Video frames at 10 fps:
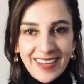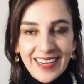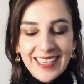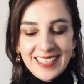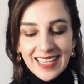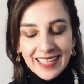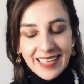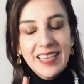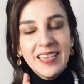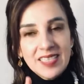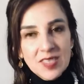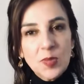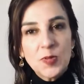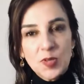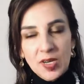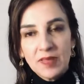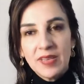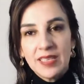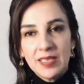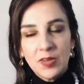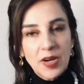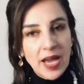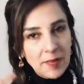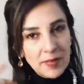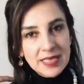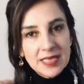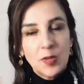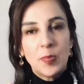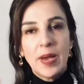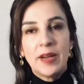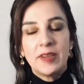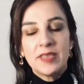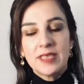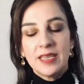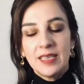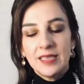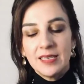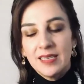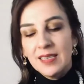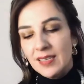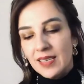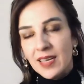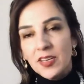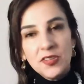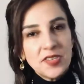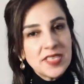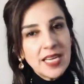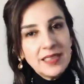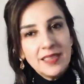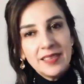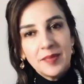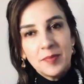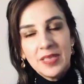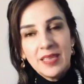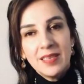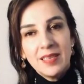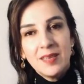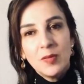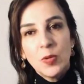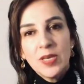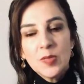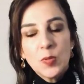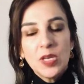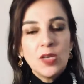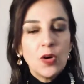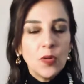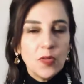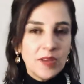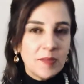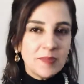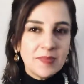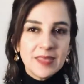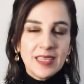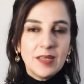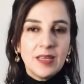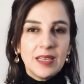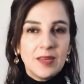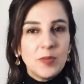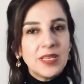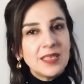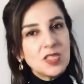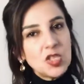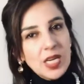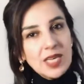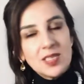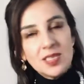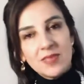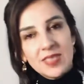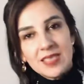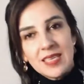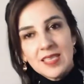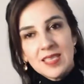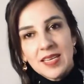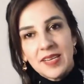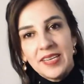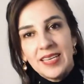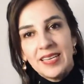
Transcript: It's just observing your habits and your patterns and understanding them, and once we know them, then we can change if it's necessary.